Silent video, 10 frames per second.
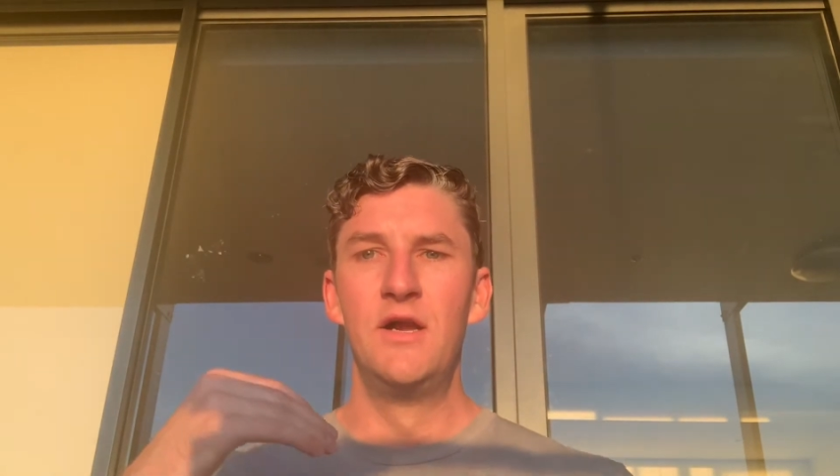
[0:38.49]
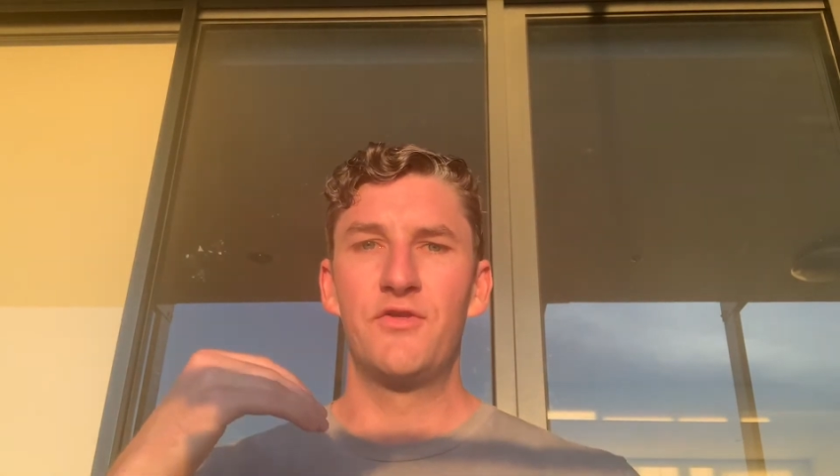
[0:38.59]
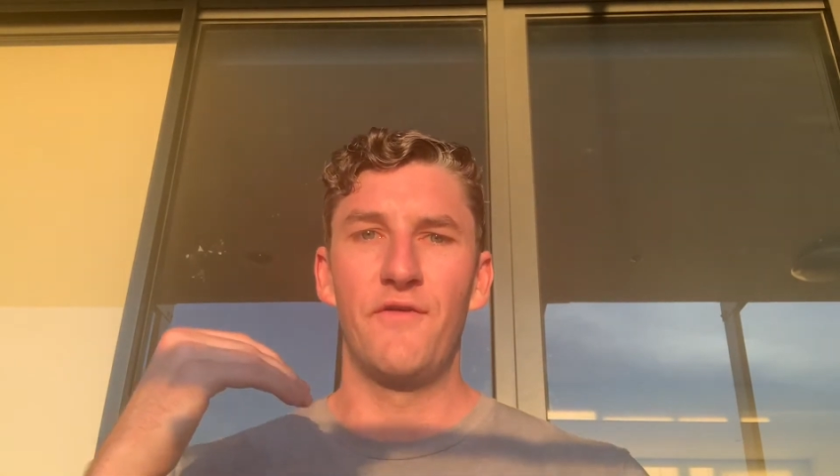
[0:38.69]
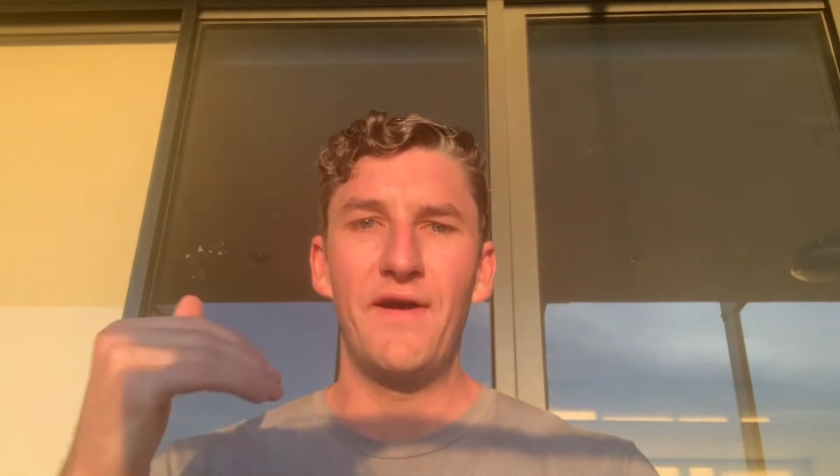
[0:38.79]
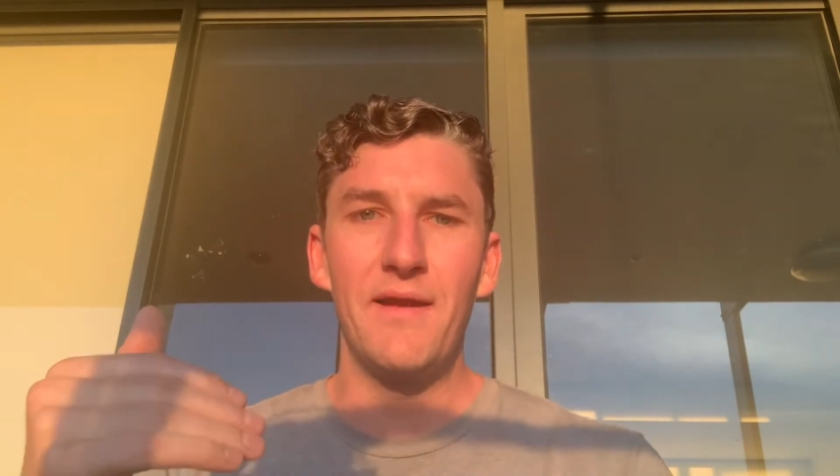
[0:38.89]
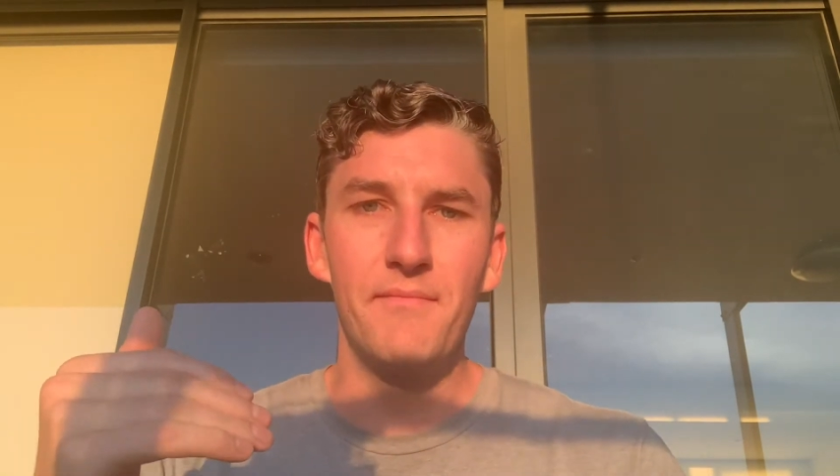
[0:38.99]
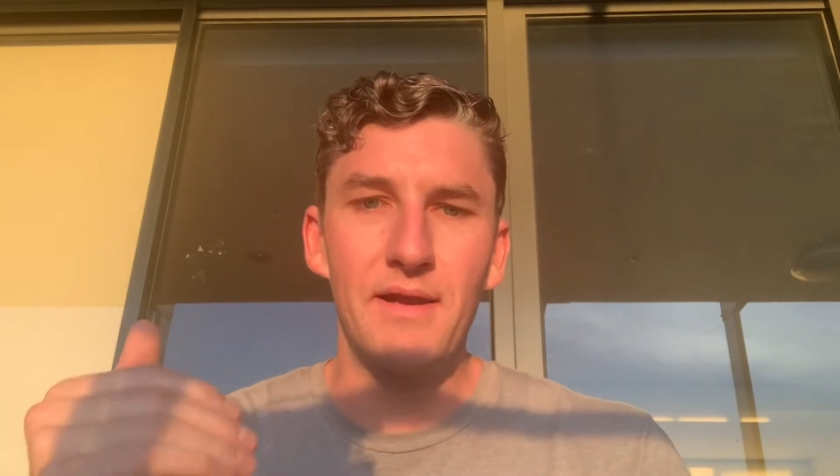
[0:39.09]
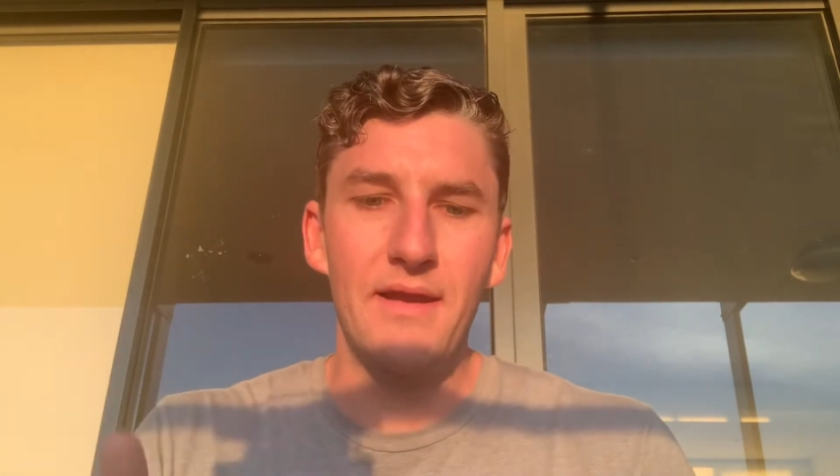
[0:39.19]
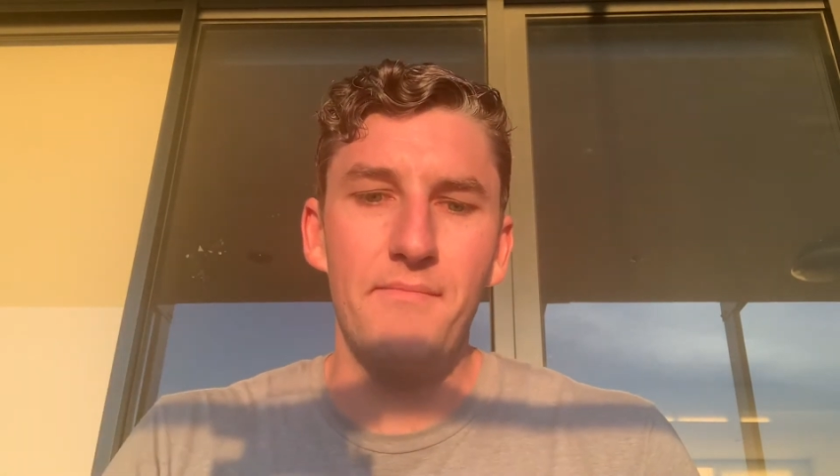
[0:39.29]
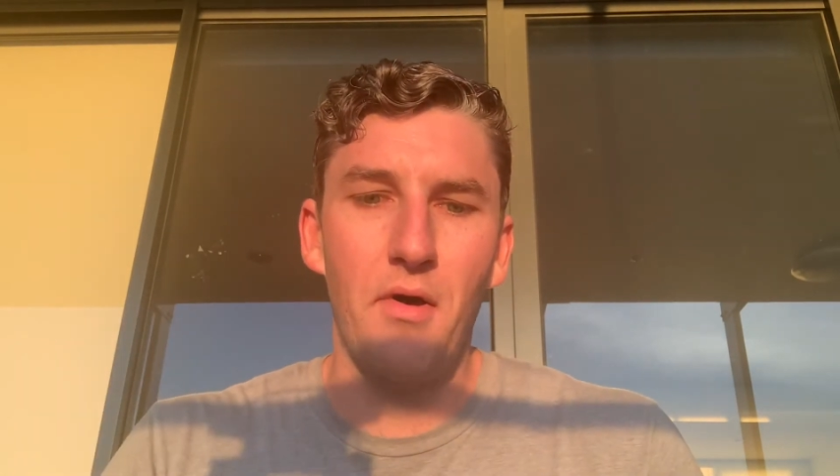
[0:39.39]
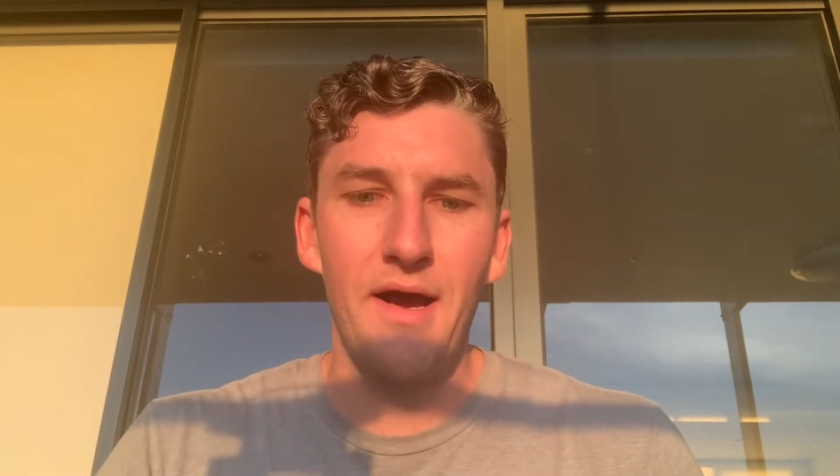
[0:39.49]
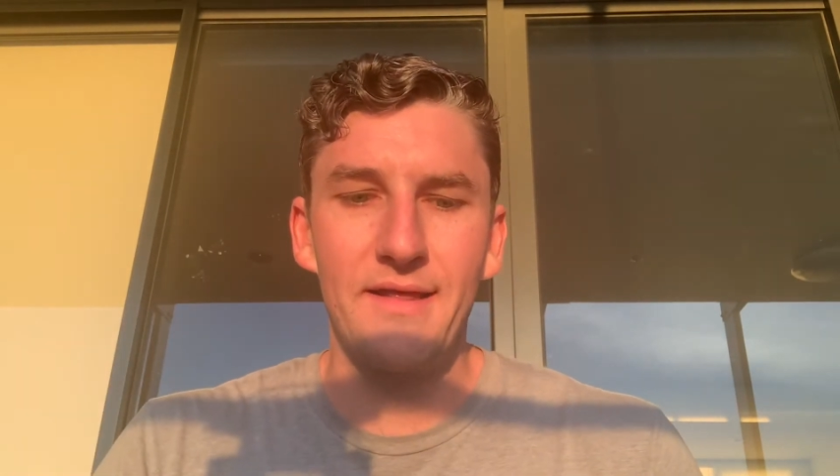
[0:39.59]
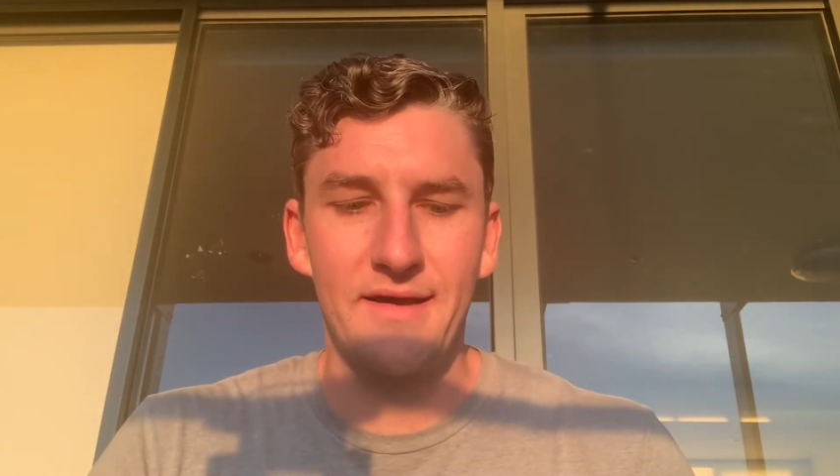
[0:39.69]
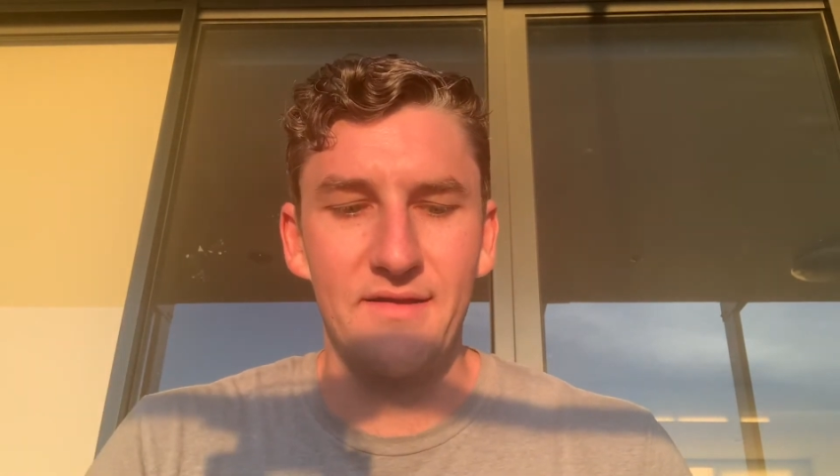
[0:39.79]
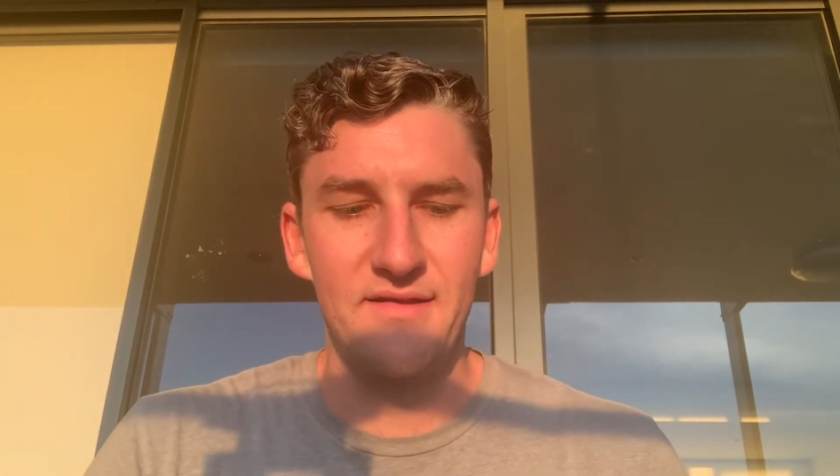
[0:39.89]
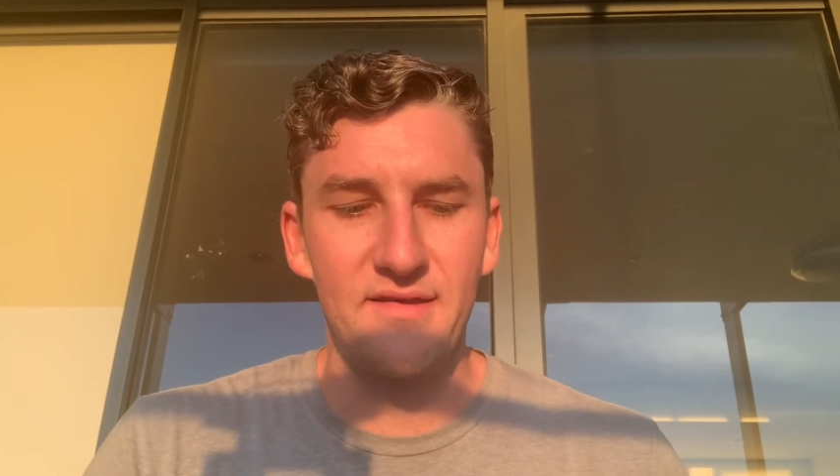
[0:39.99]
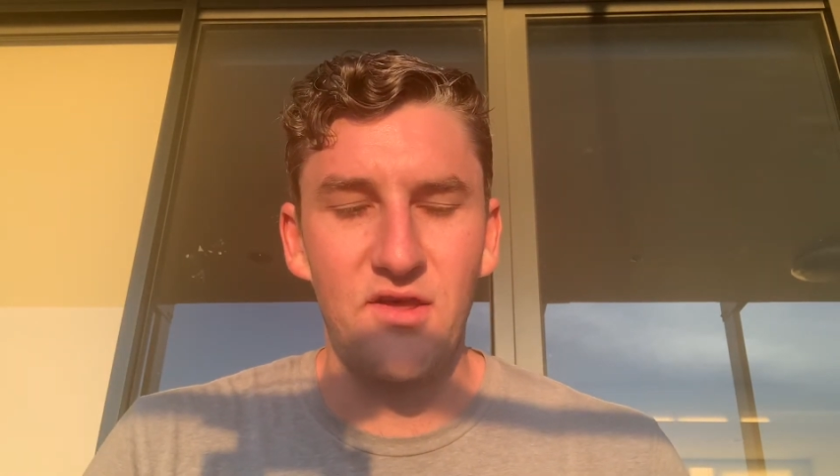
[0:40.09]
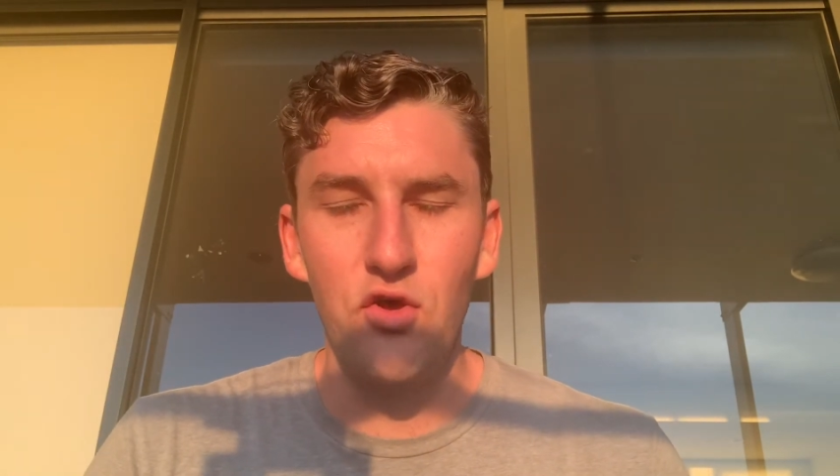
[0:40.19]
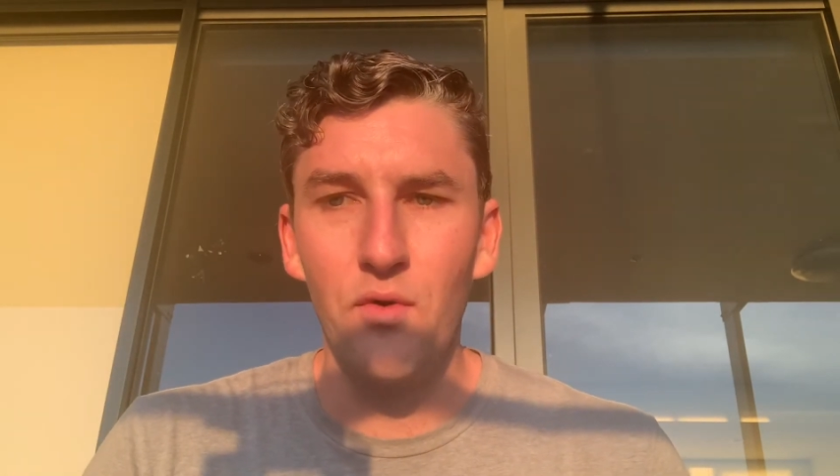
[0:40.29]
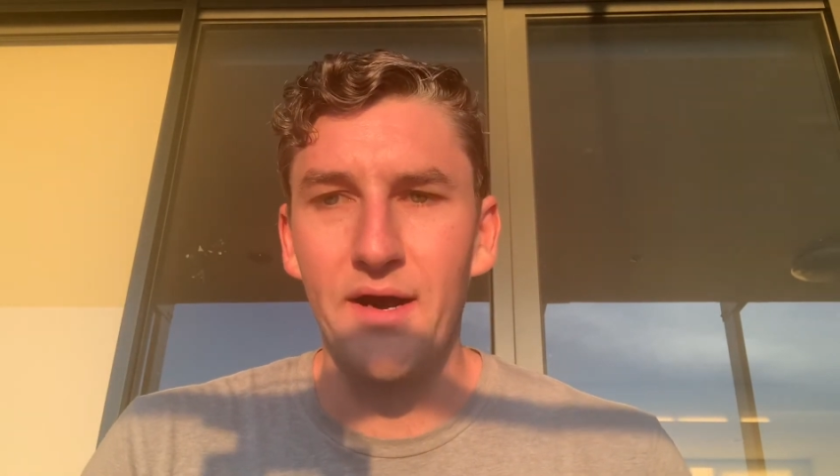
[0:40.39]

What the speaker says: So availability bias can skew